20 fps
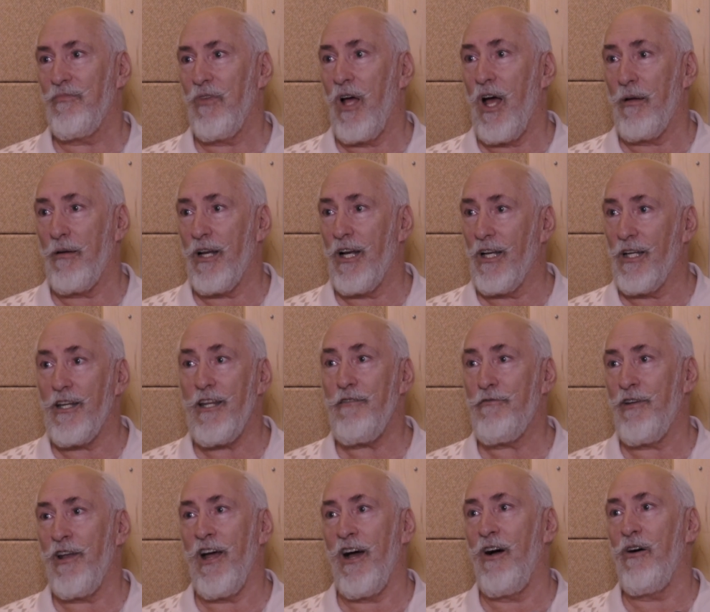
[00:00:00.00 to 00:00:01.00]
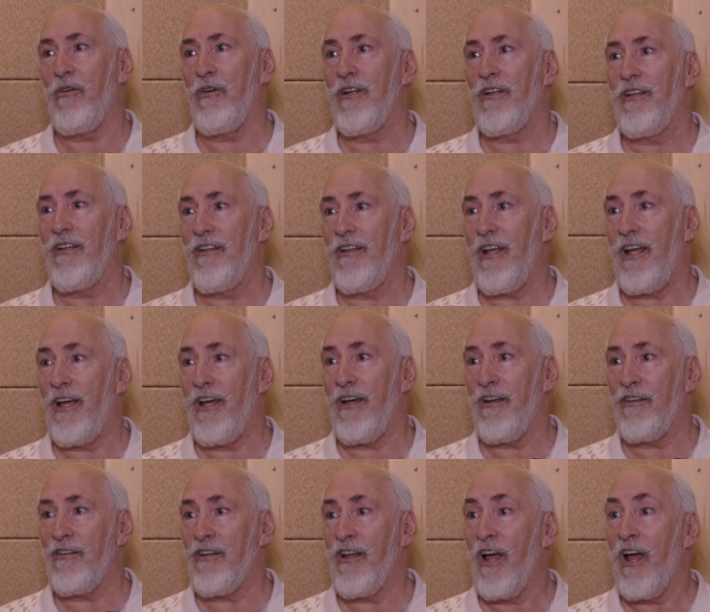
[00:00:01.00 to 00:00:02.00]
Right. I'm going to leave now.
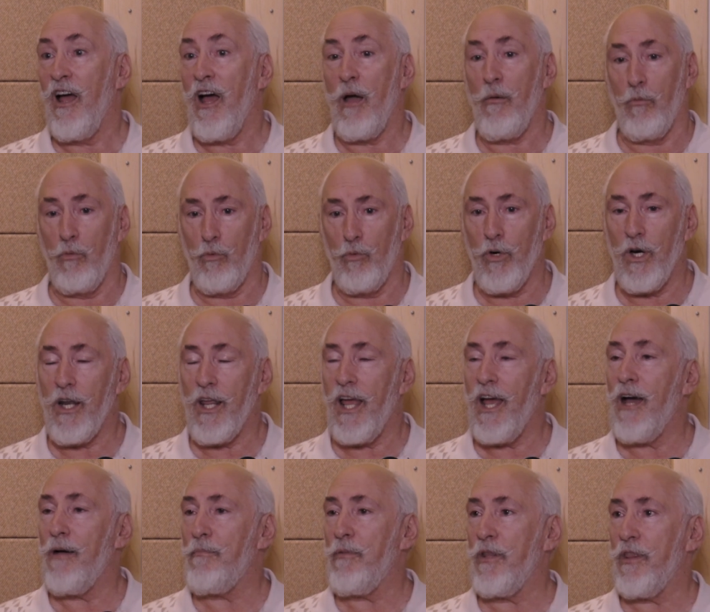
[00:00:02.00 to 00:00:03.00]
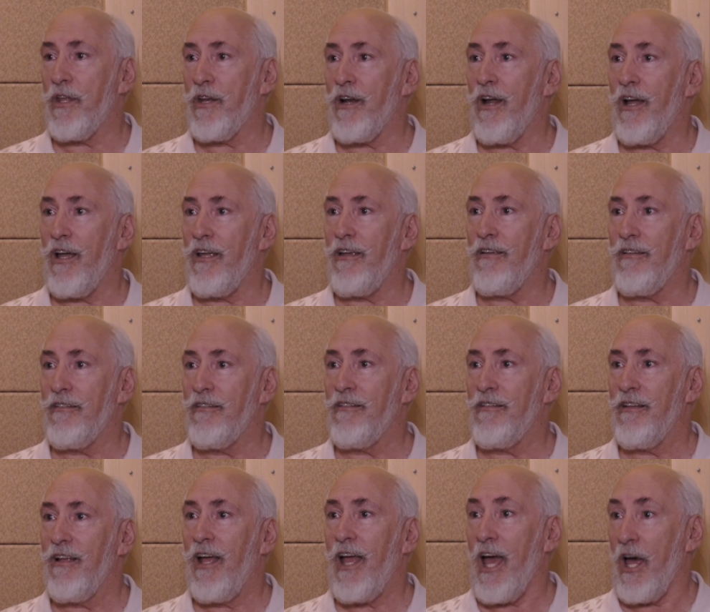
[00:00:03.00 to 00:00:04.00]
And I'm really happy that I
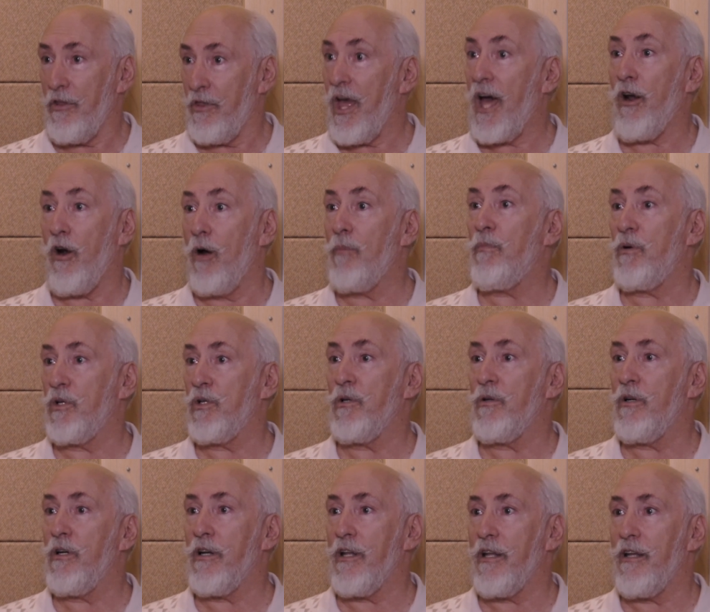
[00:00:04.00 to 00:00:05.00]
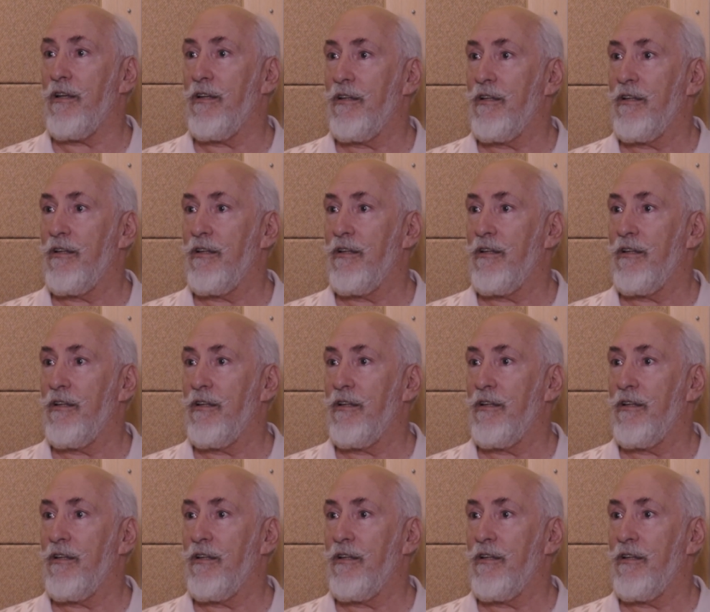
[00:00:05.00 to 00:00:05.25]
had that opportunity.